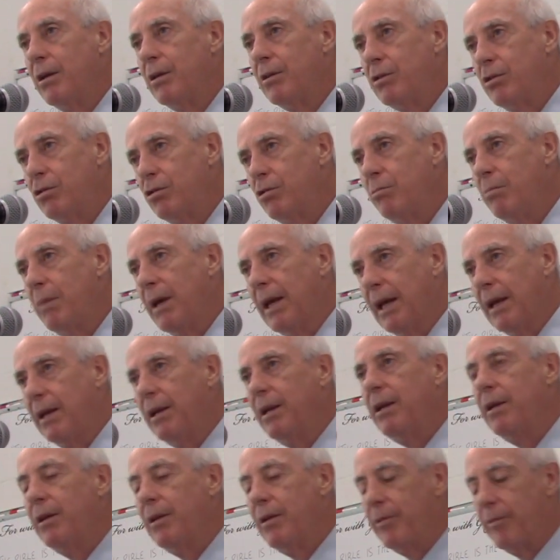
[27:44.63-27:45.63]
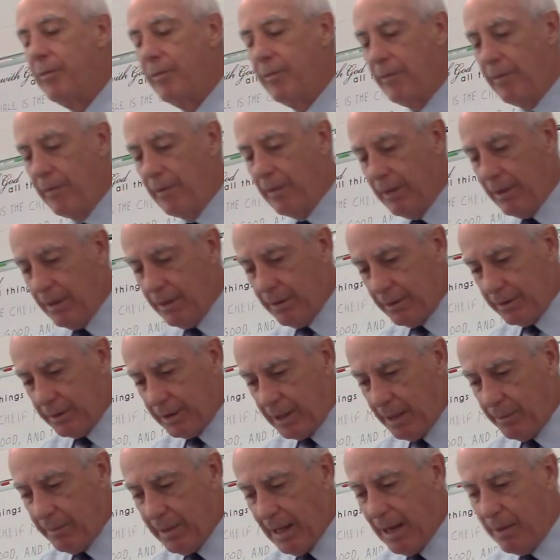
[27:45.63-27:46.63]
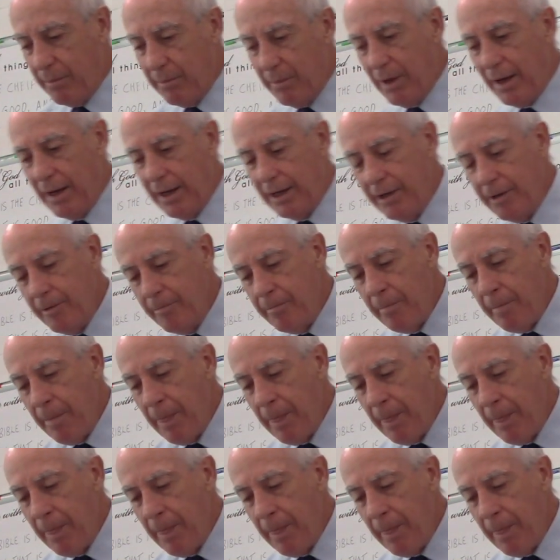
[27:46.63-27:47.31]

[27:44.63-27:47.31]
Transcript: 2 men. Keep that in mind.